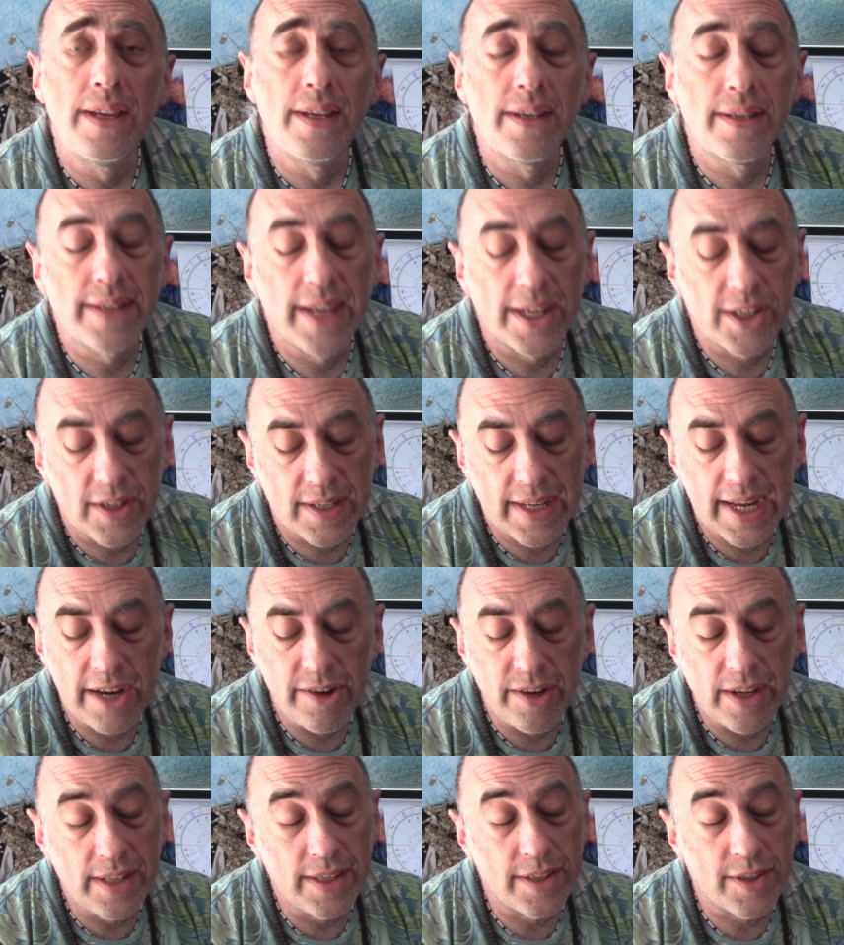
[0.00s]

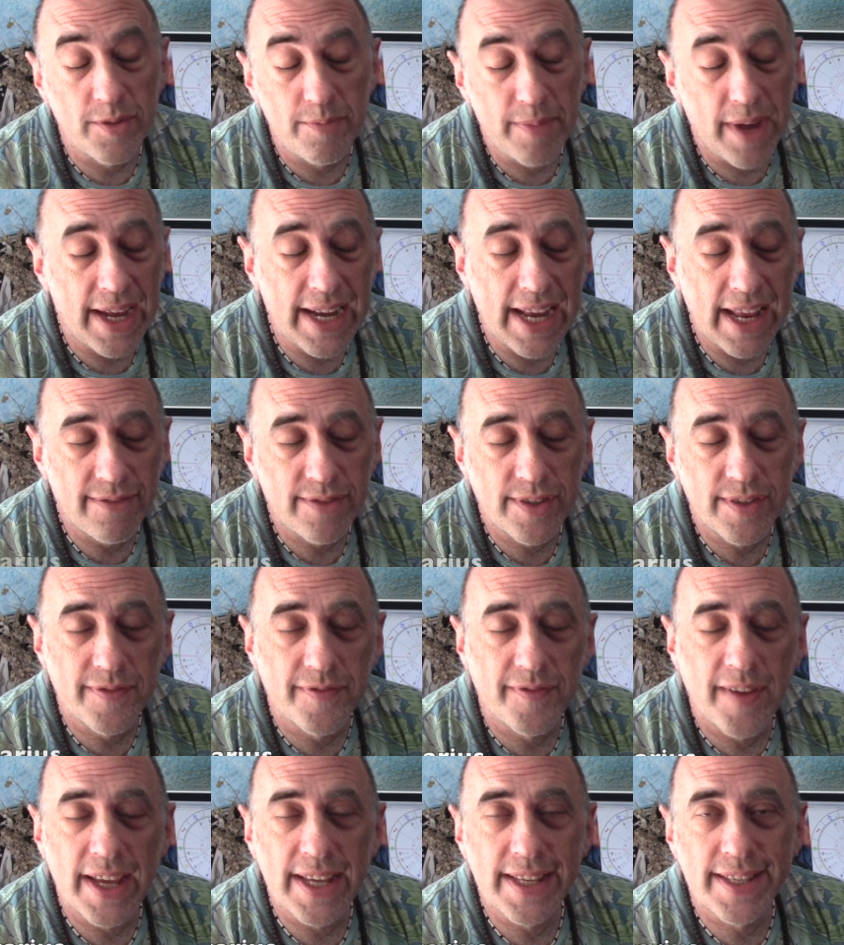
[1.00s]
Sagittarians, you might have to
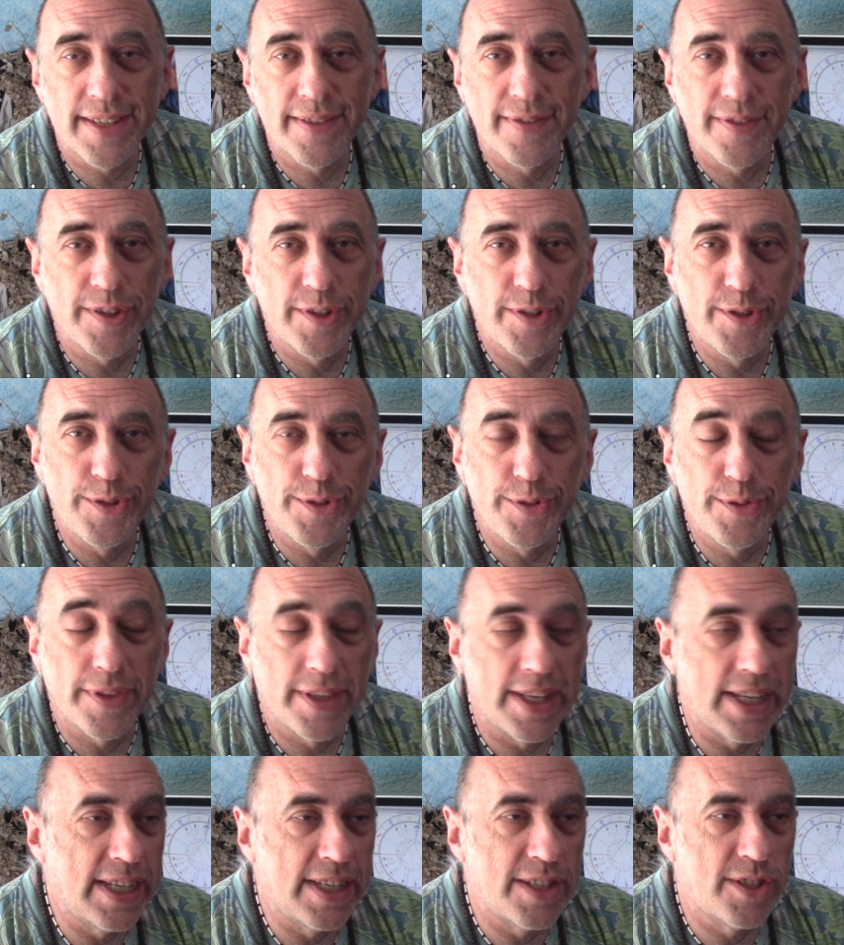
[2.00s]
face a few
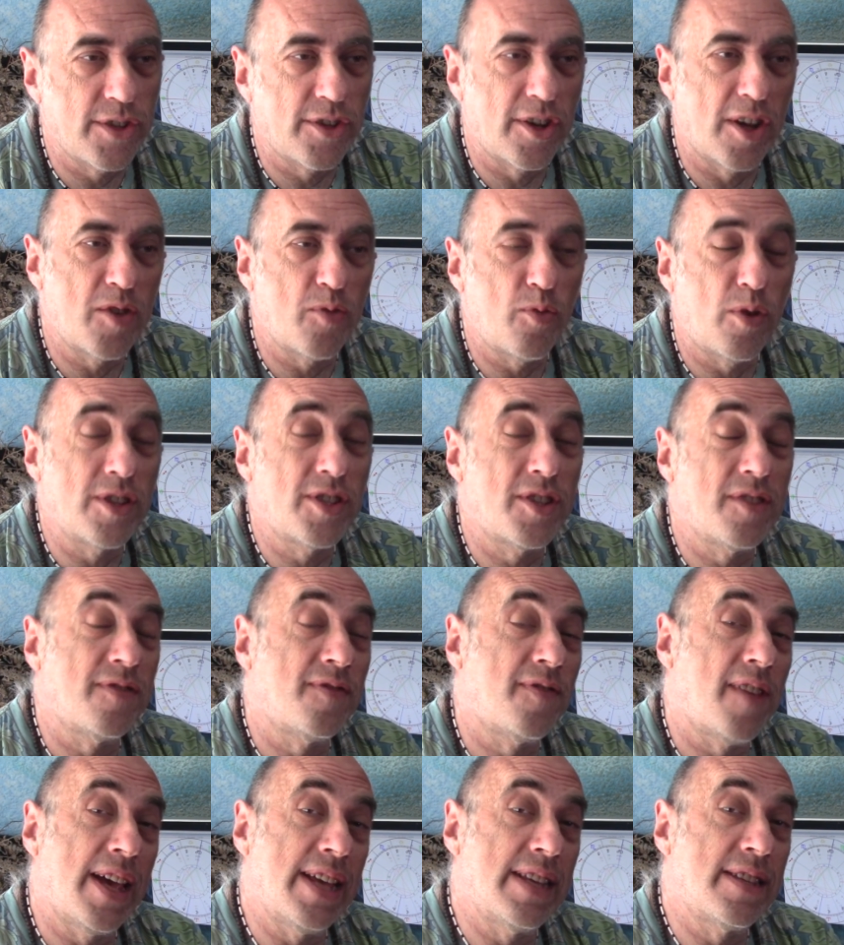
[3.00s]
things you don't want to
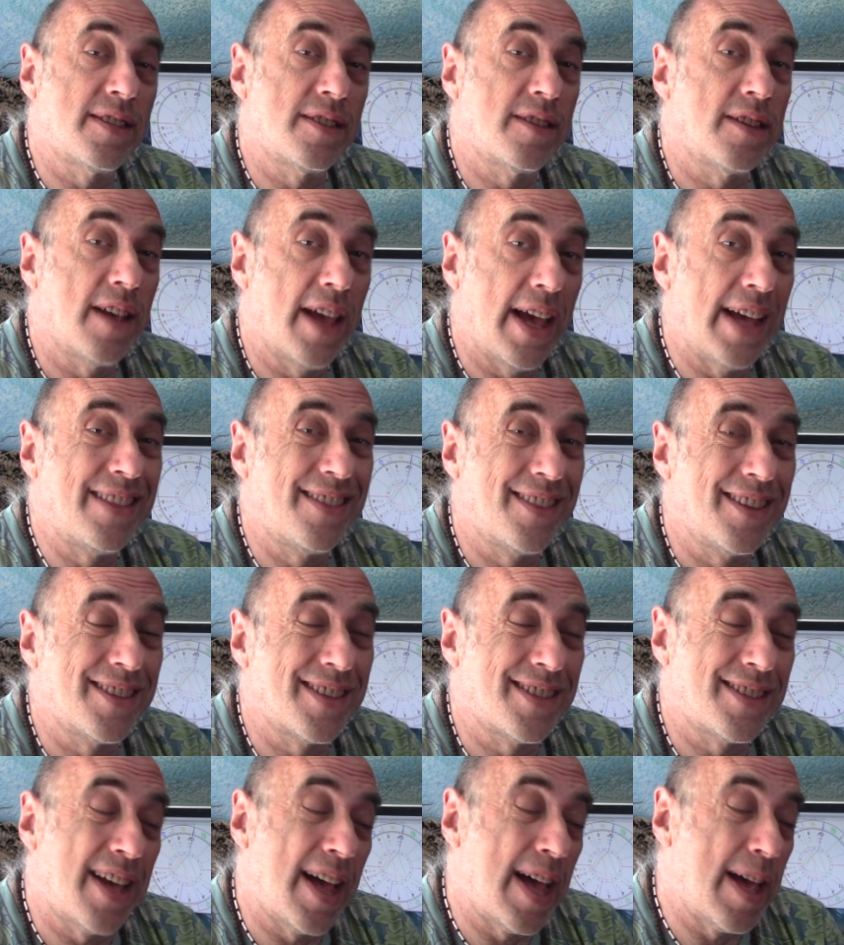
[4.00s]
face at this
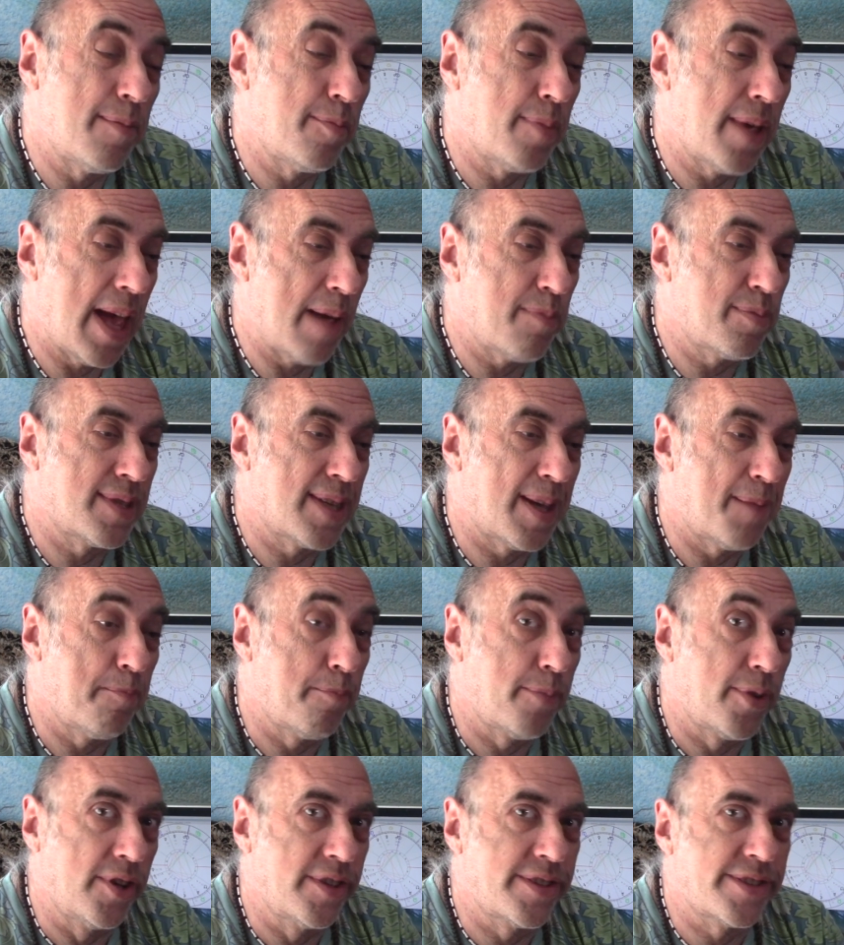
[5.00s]
time, perhaps some
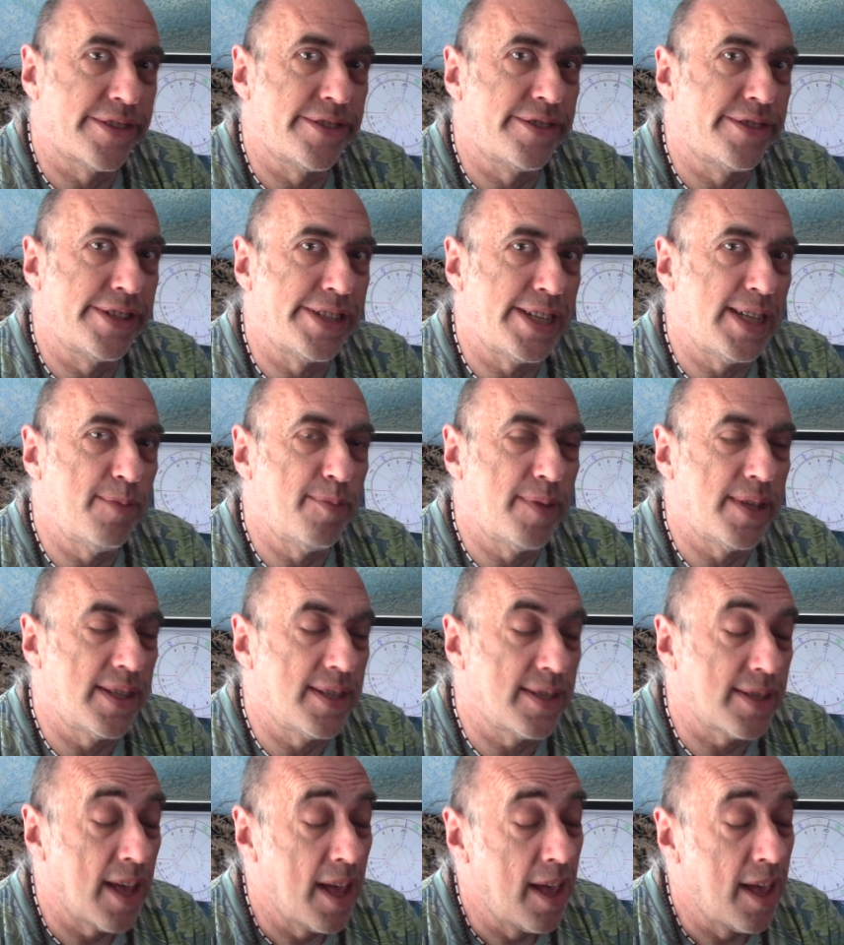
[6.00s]
personal
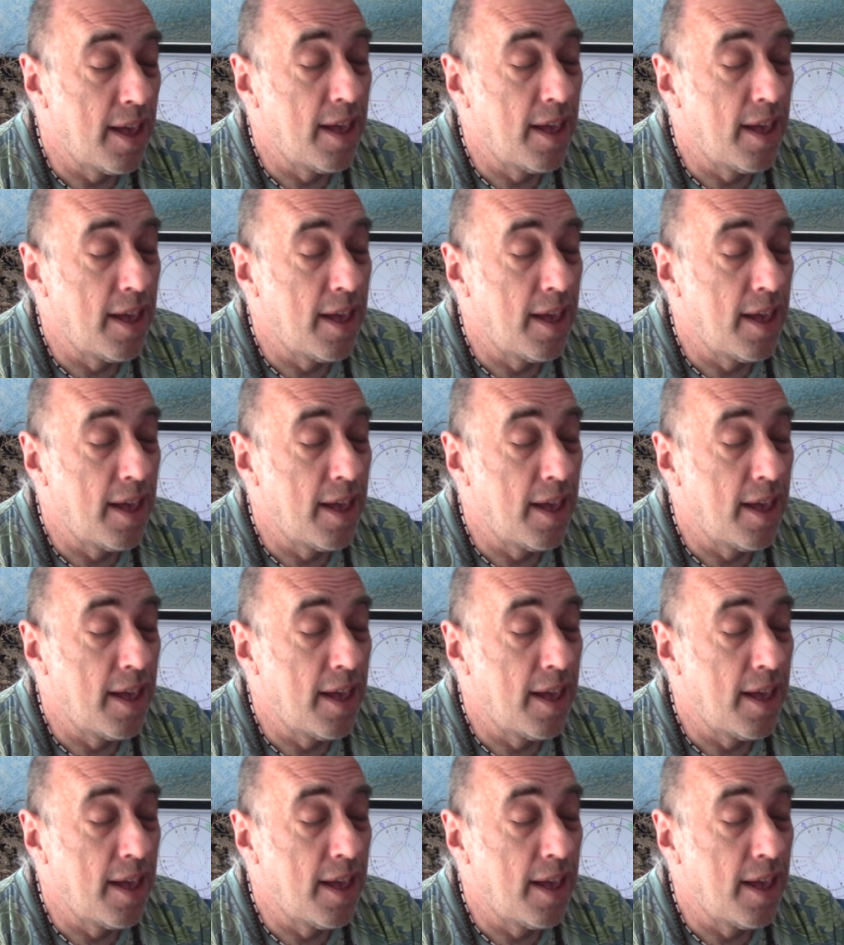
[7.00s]
demons,